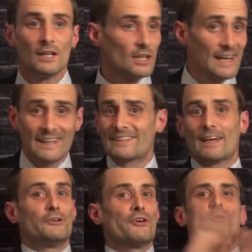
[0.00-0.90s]
he
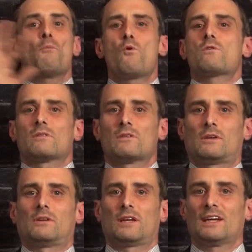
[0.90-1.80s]
said no more.
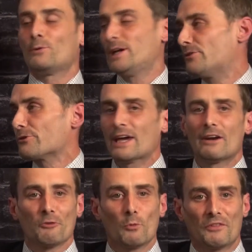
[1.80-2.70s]
We either get
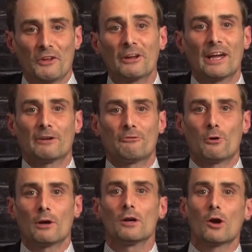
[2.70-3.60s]
it for what they're getting
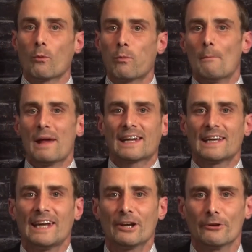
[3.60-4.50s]
for, or we'll make it
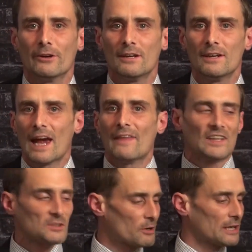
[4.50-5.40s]
here. And
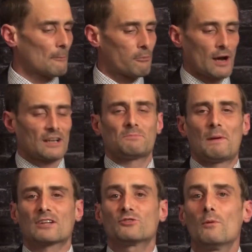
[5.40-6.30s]
that's bringing products
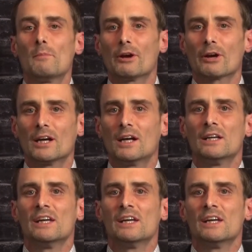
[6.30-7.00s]
back to America,